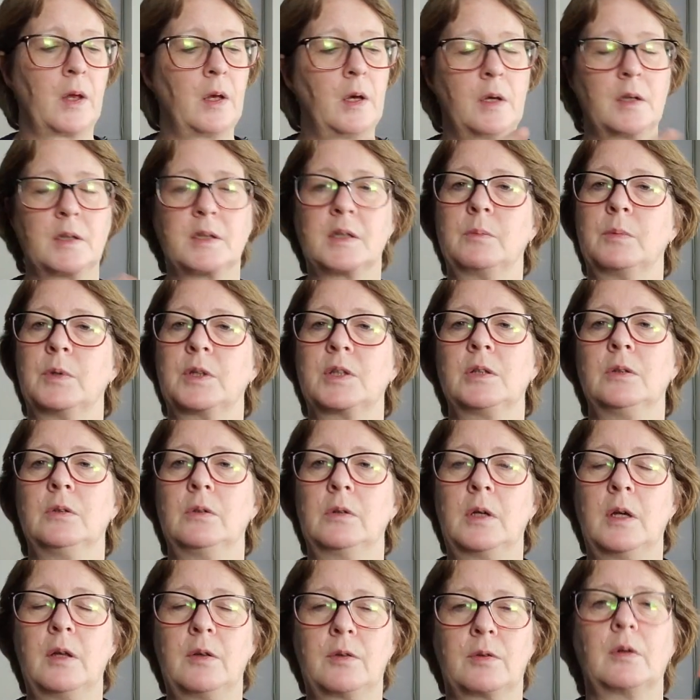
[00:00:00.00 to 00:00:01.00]
So we'll talk
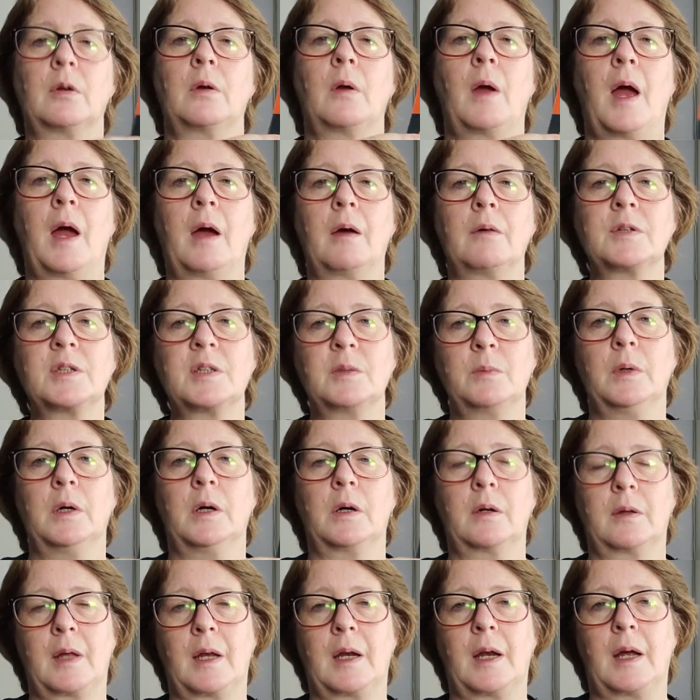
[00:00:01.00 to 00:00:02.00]
you through how to
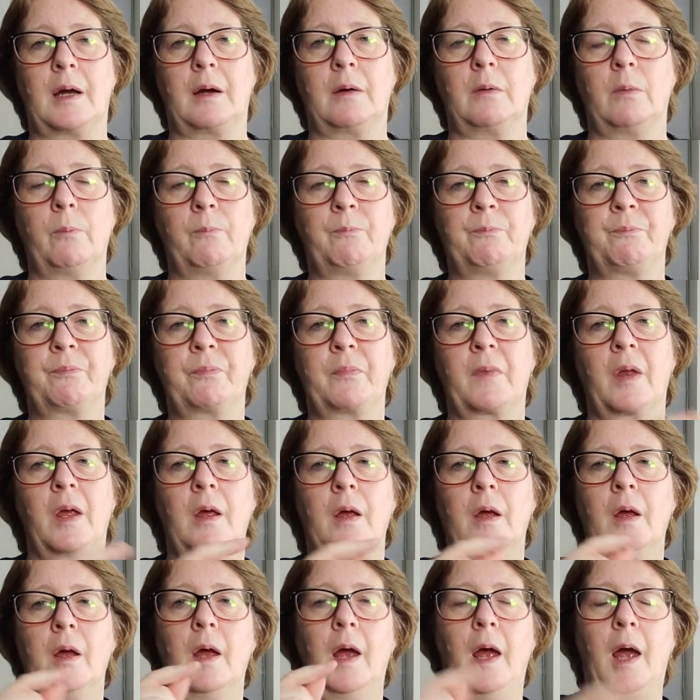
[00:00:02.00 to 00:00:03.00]
work that out,
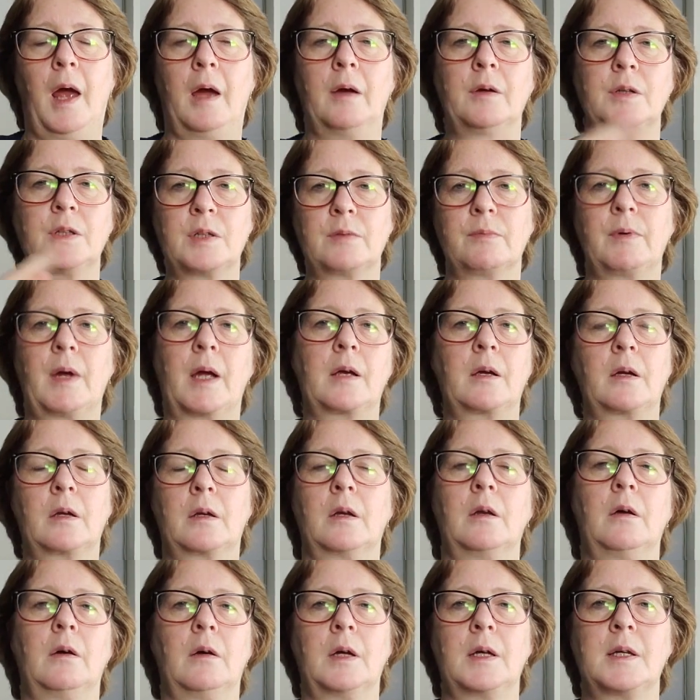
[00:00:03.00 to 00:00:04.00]
how to
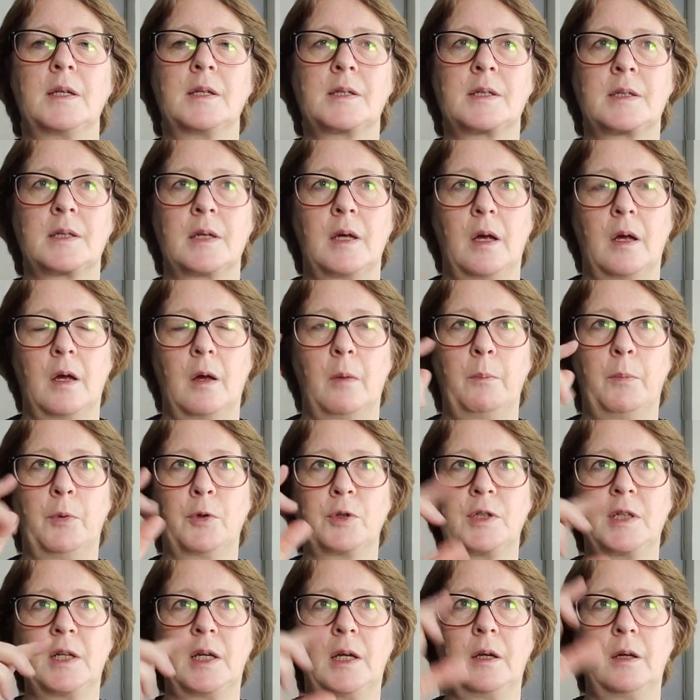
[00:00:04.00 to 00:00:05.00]
recognize
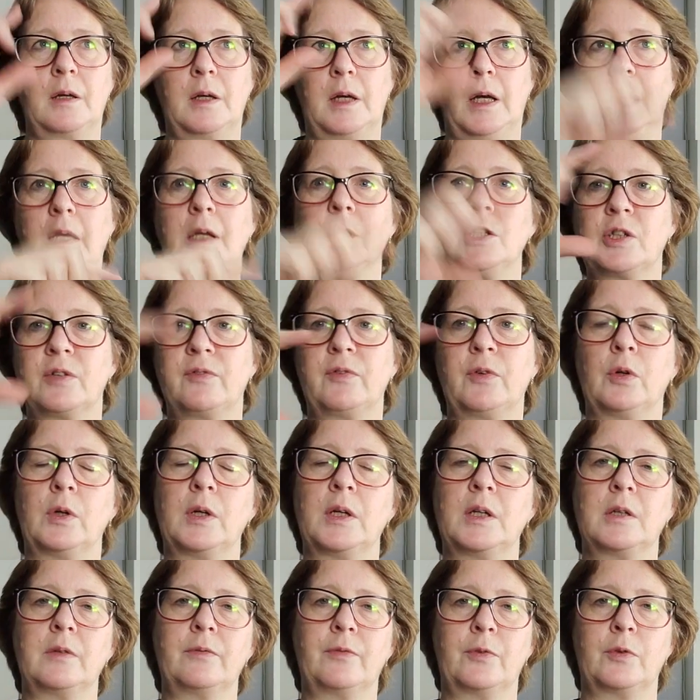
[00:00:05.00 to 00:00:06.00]
putting each of your
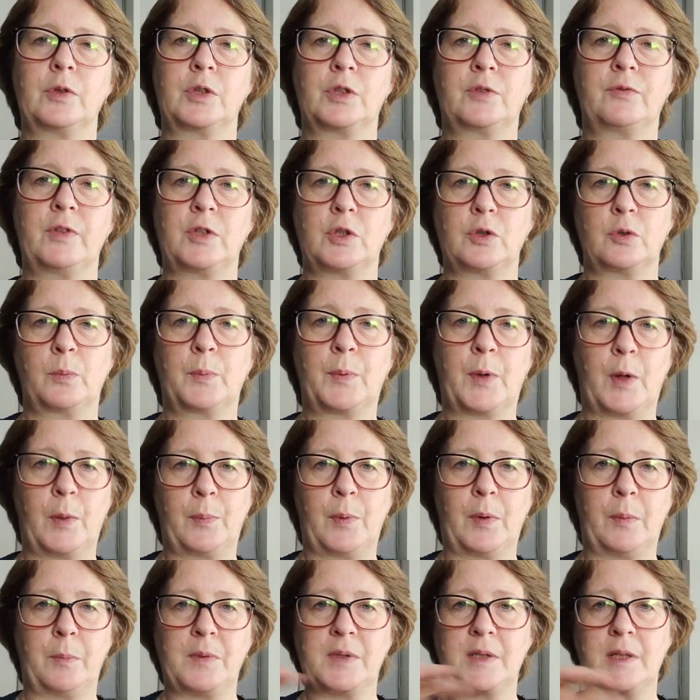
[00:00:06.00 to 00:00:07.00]
individual
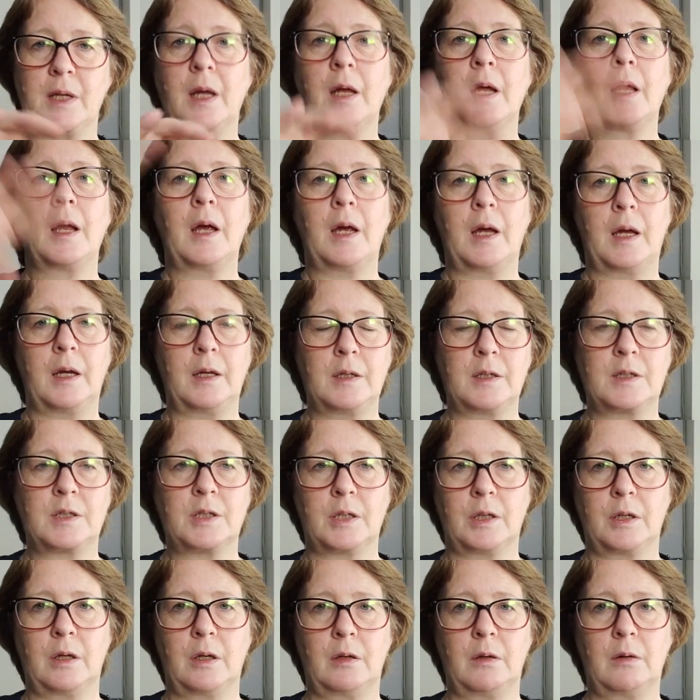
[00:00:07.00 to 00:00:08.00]
problems
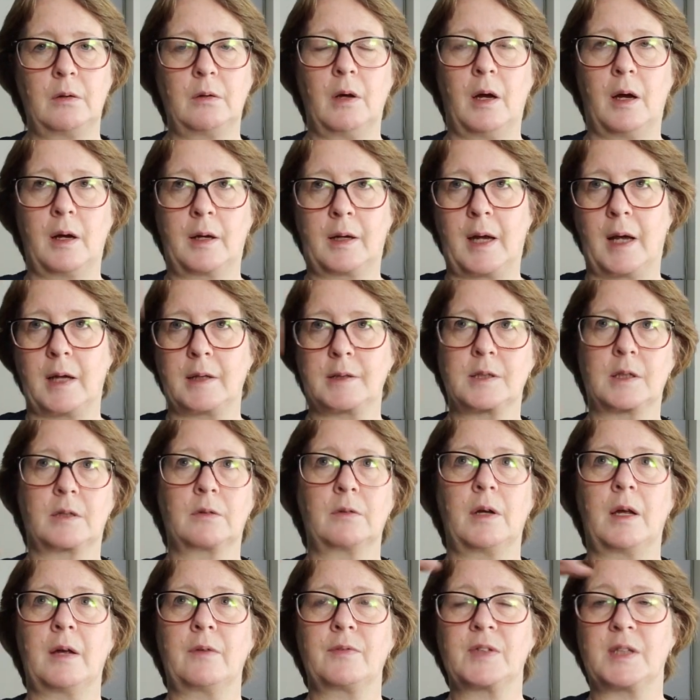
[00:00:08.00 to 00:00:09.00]
into a
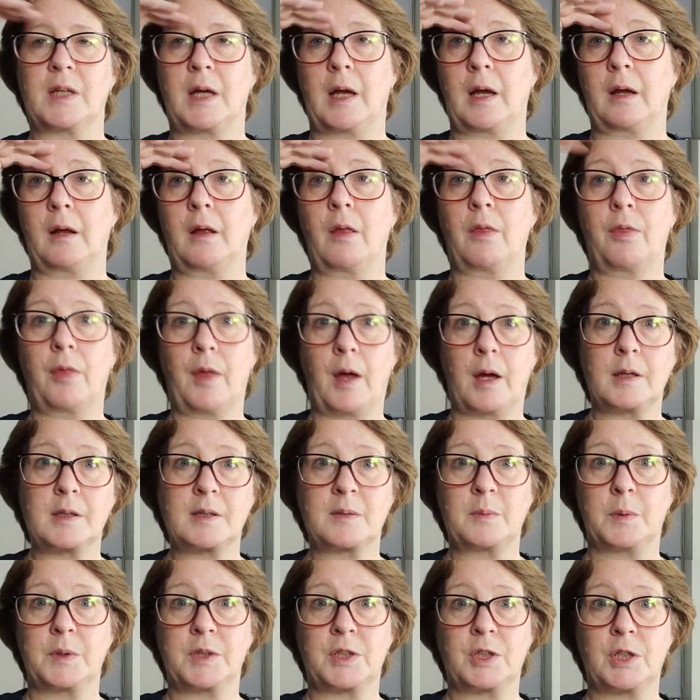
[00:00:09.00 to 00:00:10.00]
category of saying, that's
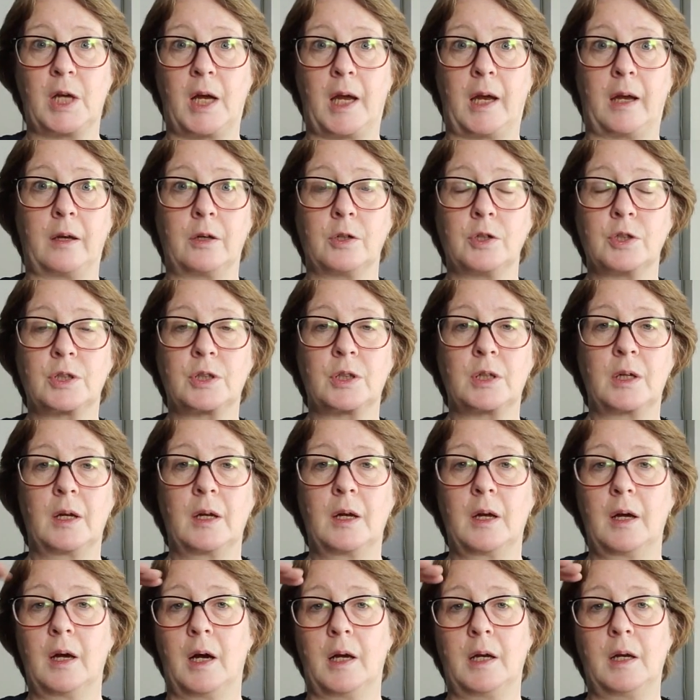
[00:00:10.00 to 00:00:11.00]
what's changed.
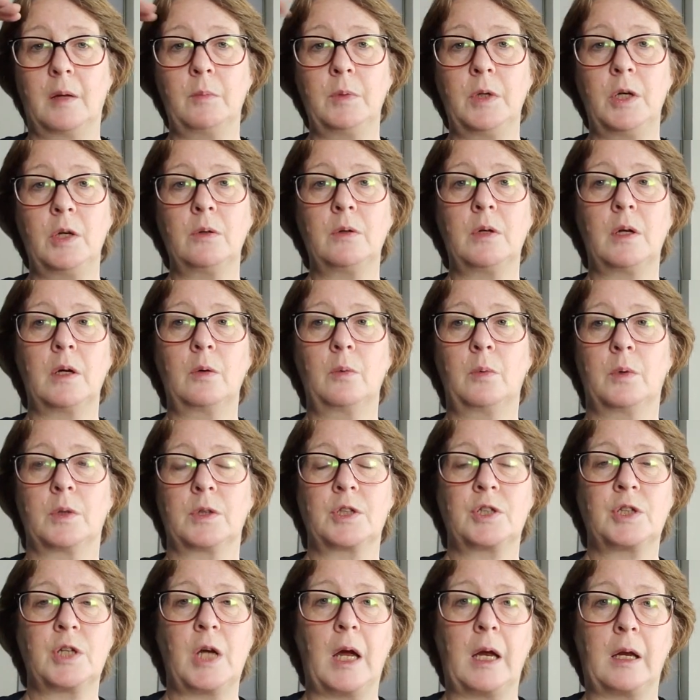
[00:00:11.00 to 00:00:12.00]
And then when you know what's
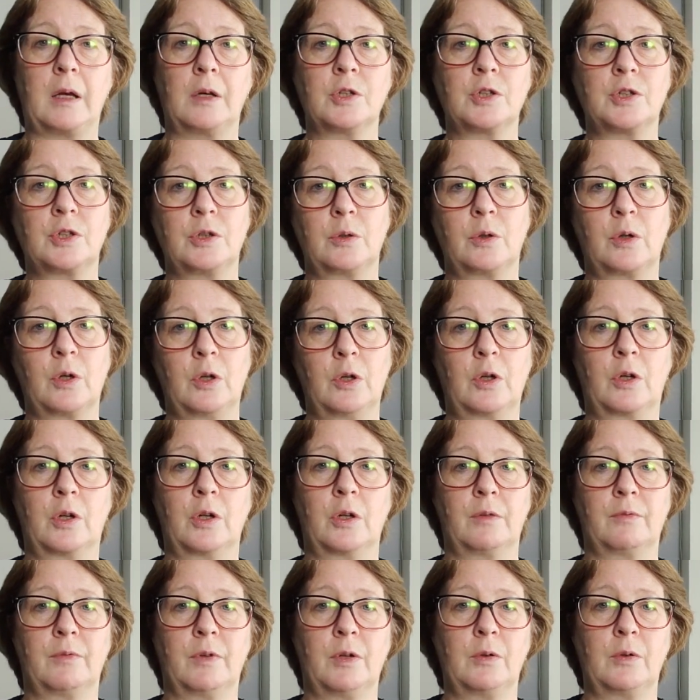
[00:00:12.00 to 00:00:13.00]
changed, you can look at
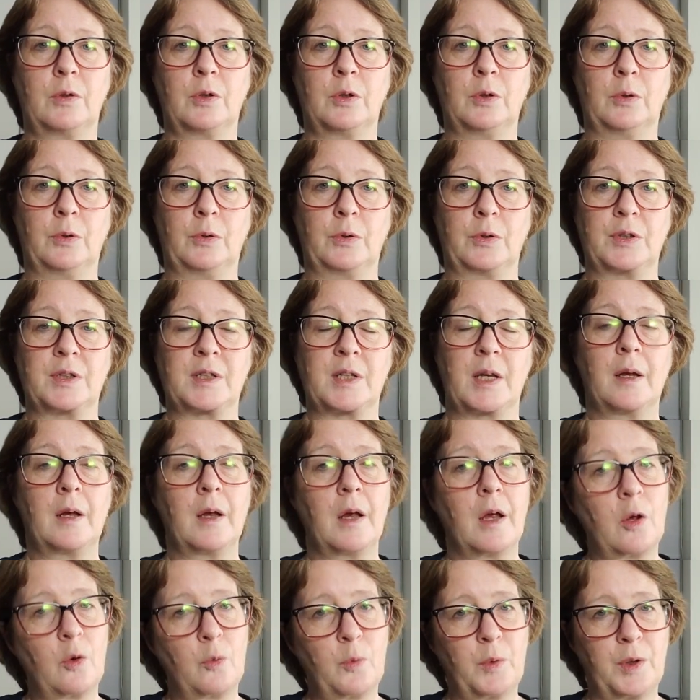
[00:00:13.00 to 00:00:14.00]
the root cause.
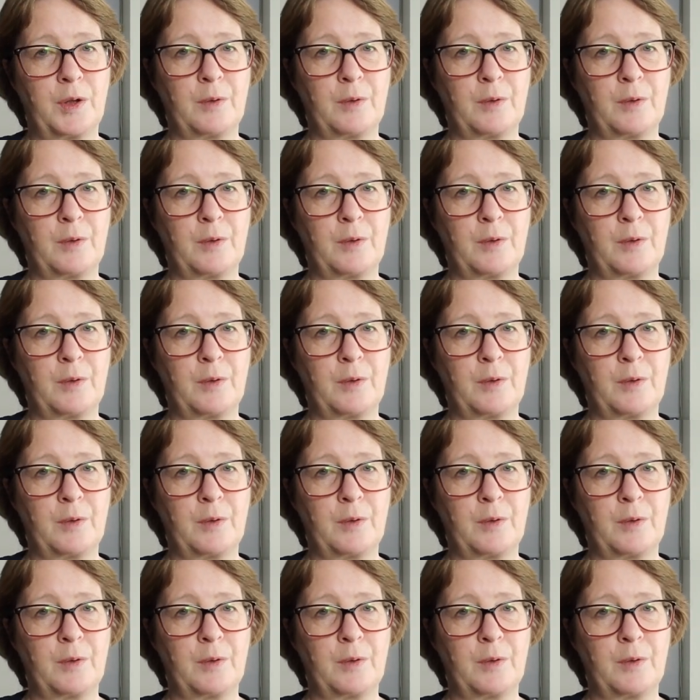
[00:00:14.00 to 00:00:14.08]
With